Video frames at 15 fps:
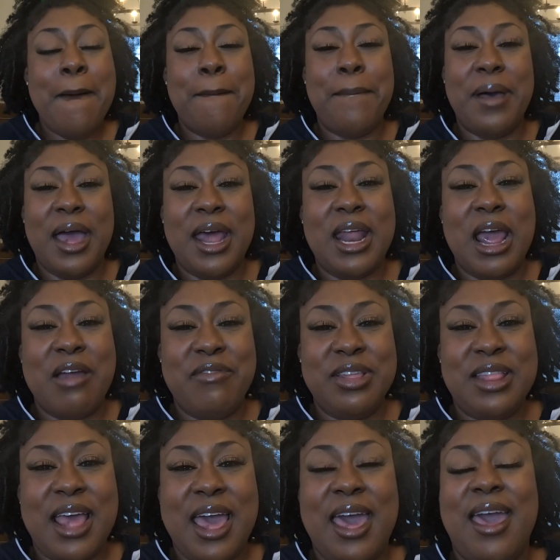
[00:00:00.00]
but
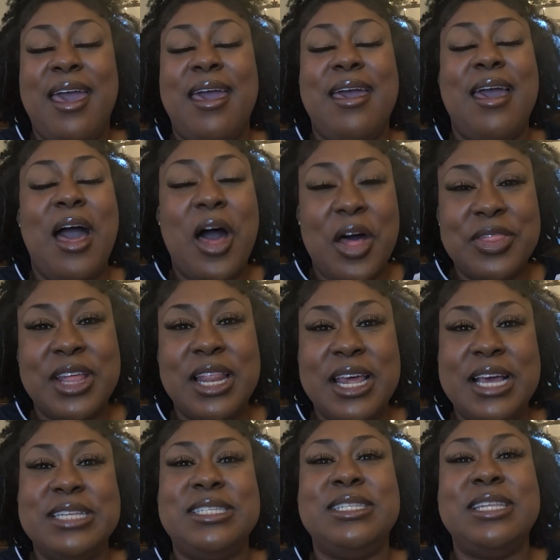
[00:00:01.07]
everything on the
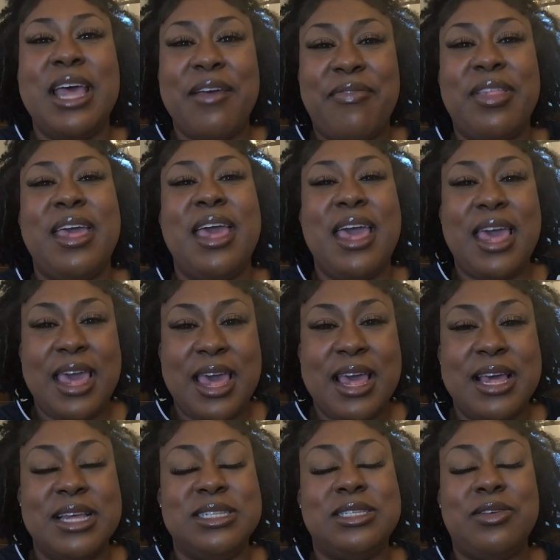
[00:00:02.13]
list definitely
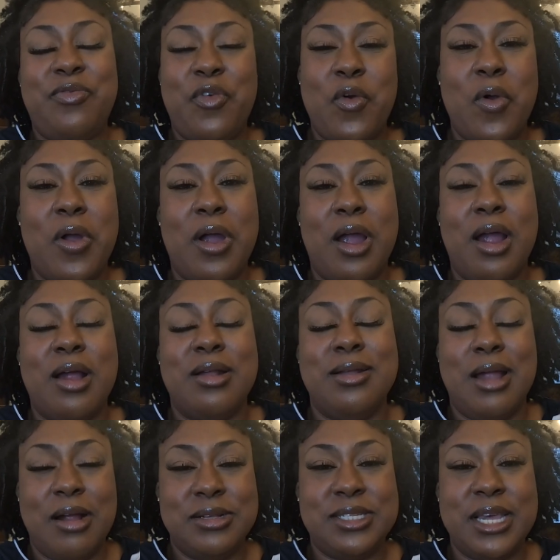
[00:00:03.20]
is for
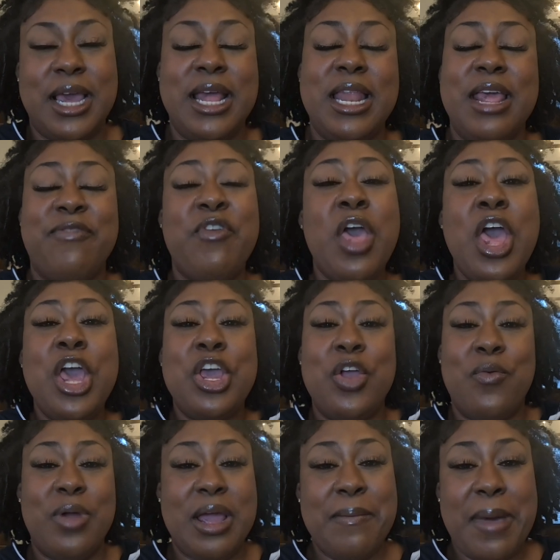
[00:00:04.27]
nursing. And if
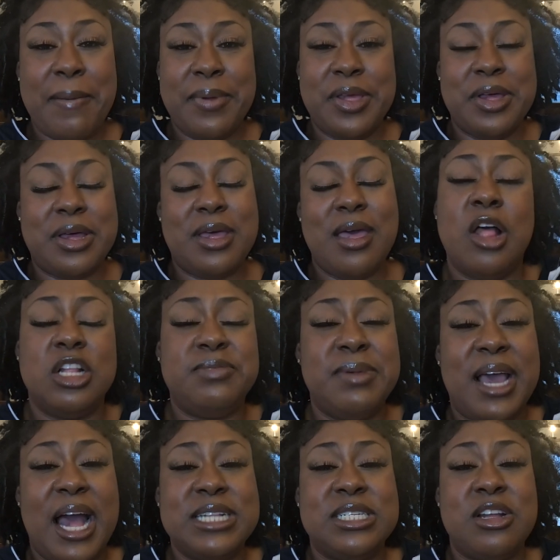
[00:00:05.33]
you read my book, The
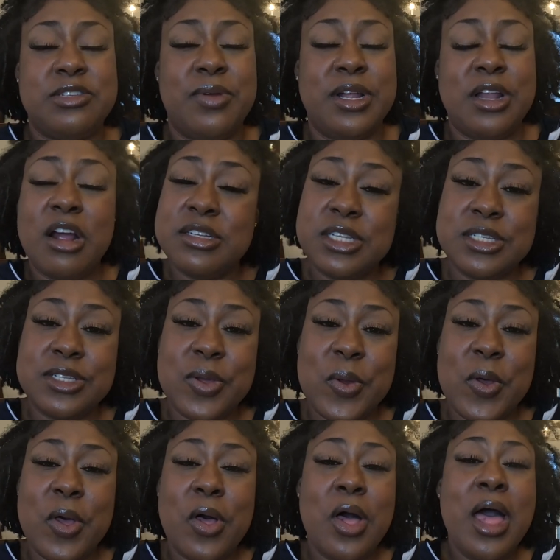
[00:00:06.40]
Ultimate Guide to Mastering Nursing
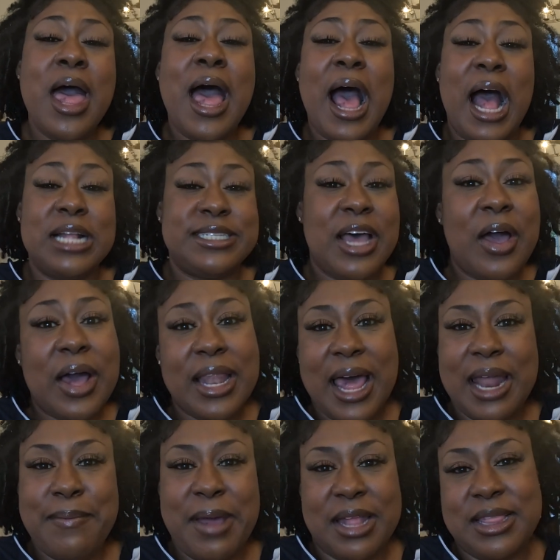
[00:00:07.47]
School, I talk a
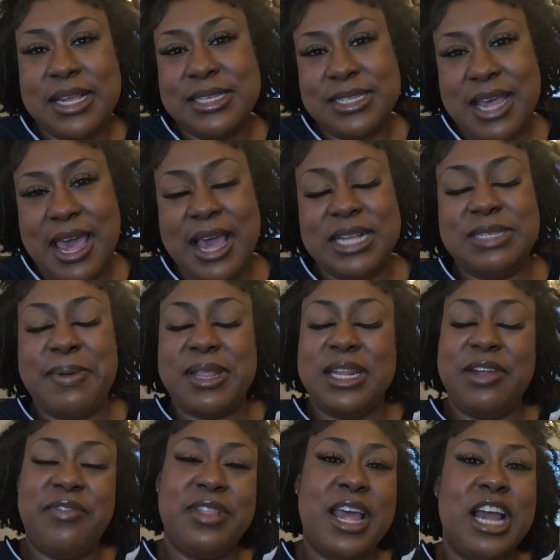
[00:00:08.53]
lot about these things, about the
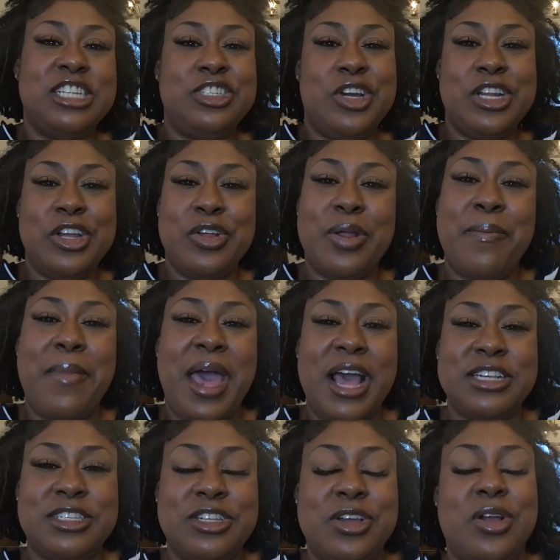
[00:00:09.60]
different things you can do to
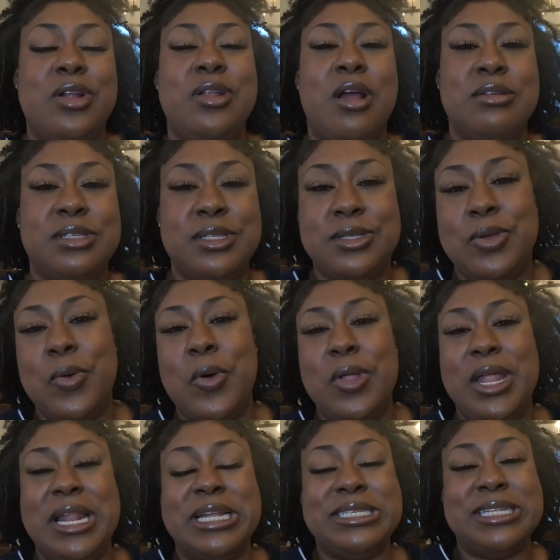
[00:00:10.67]
master nursing
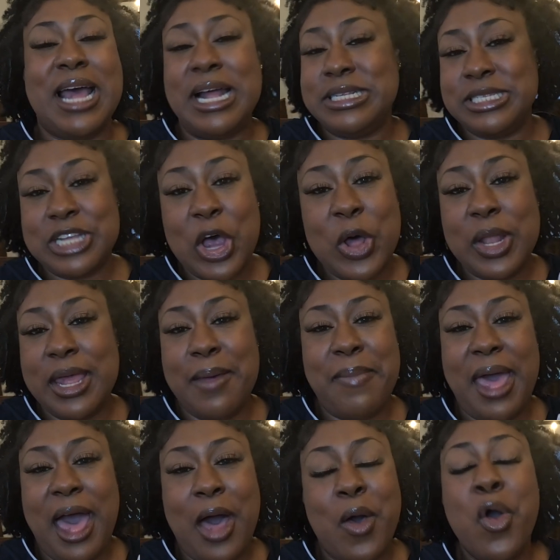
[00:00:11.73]
school. And it's not solely
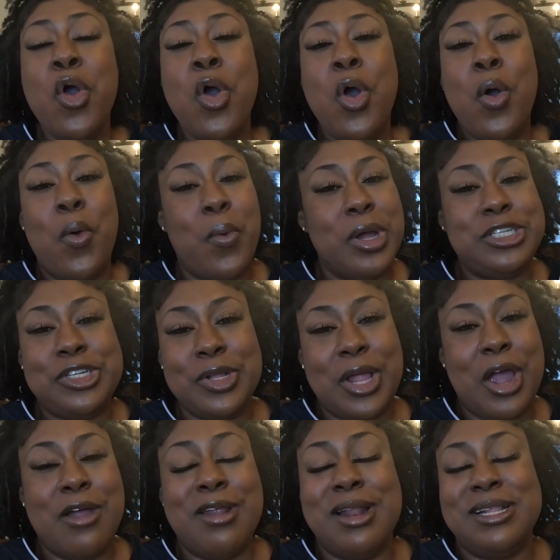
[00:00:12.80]
about what you
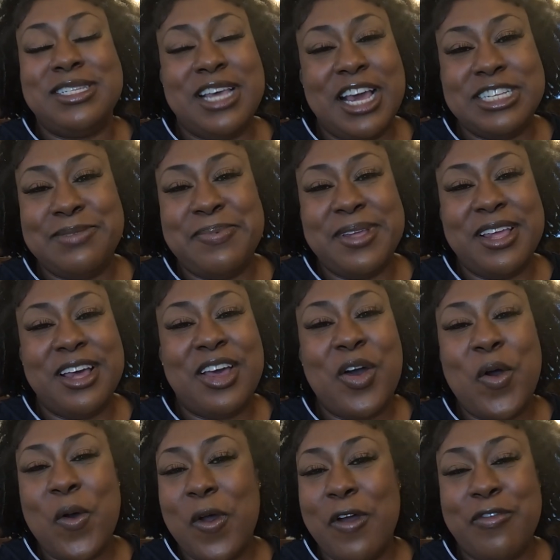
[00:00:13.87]
learn in a
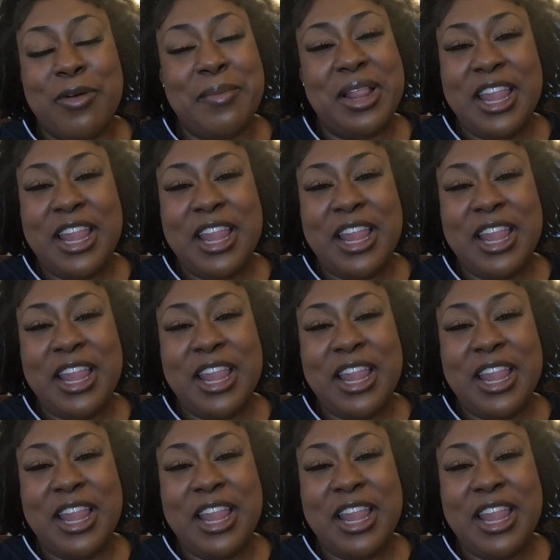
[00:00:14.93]
textbook or from a